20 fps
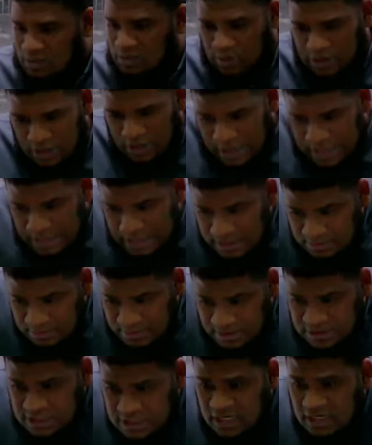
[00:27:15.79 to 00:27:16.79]
So with a
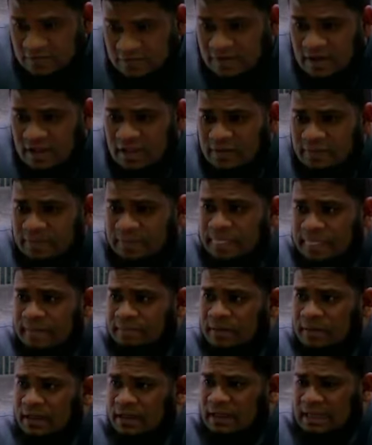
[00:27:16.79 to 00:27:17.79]
klein bietjie inval,
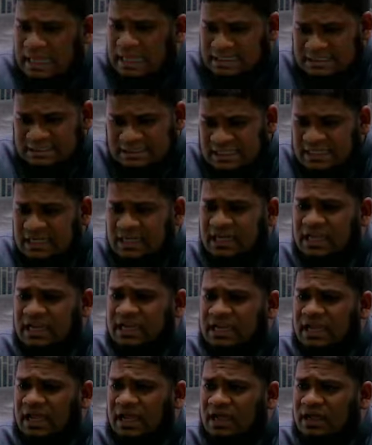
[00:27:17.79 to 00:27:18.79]
ek sien
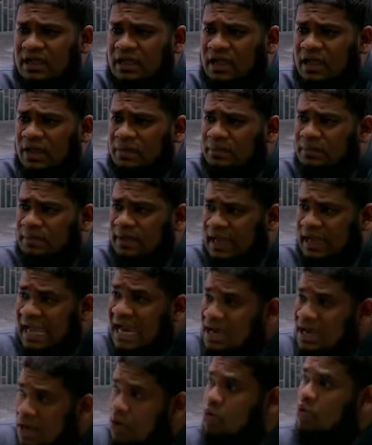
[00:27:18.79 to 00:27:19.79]
enige
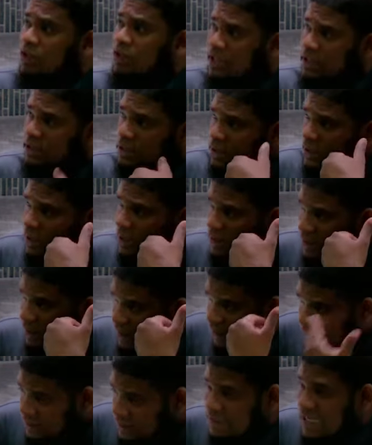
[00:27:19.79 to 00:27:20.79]
and I know that
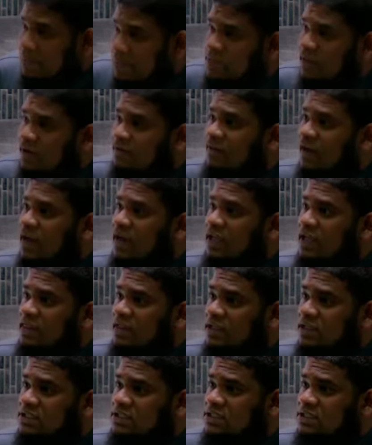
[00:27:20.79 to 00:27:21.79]
something fell
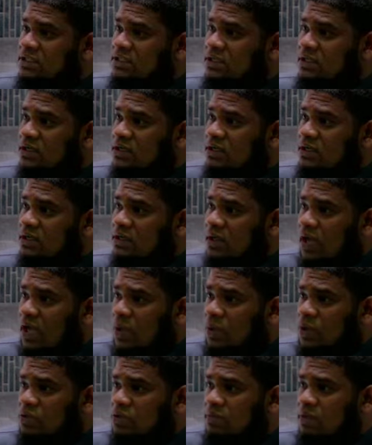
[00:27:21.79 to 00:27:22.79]
in this.
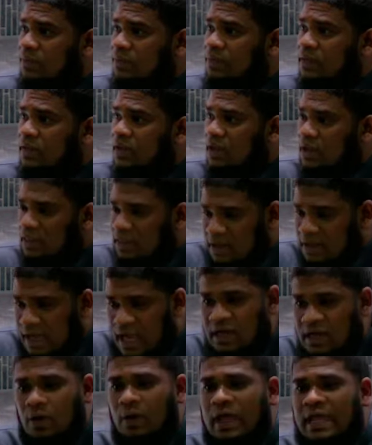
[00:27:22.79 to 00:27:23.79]
Are you with me?
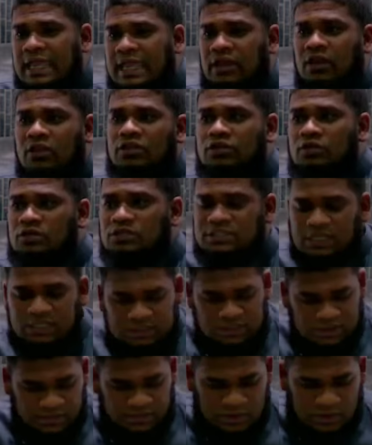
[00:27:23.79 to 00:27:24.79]
Then I know I cannot use
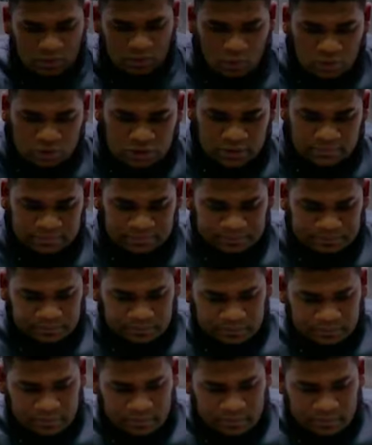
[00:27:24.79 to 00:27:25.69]
this water.